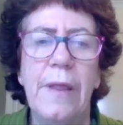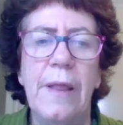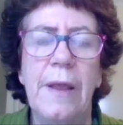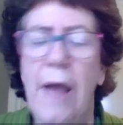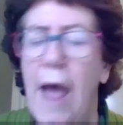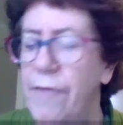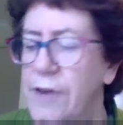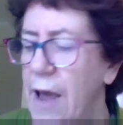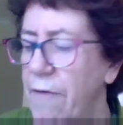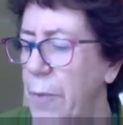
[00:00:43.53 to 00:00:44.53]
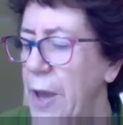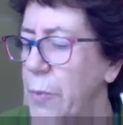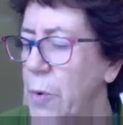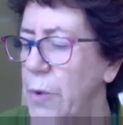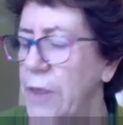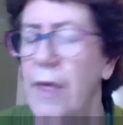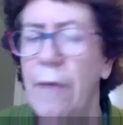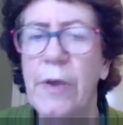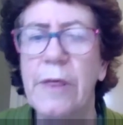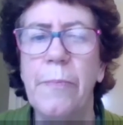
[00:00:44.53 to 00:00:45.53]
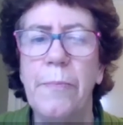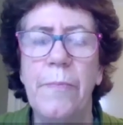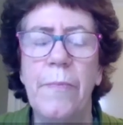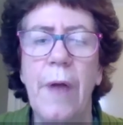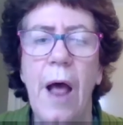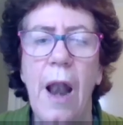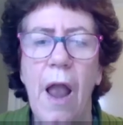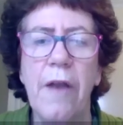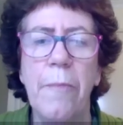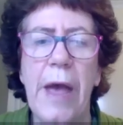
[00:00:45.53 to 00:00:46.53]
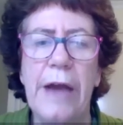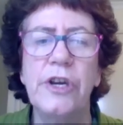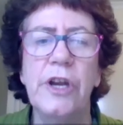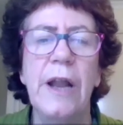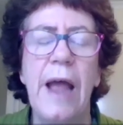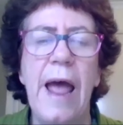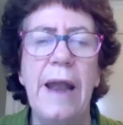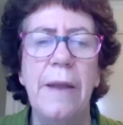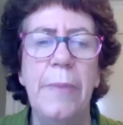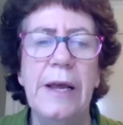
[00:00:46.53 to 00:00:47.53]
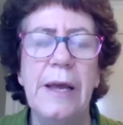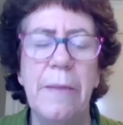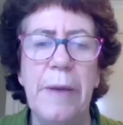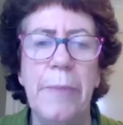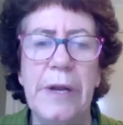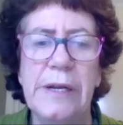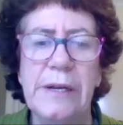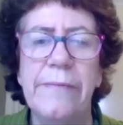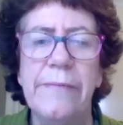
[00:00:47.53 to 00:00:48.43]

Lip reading: you have to have people with a lot of passion and a big commitment.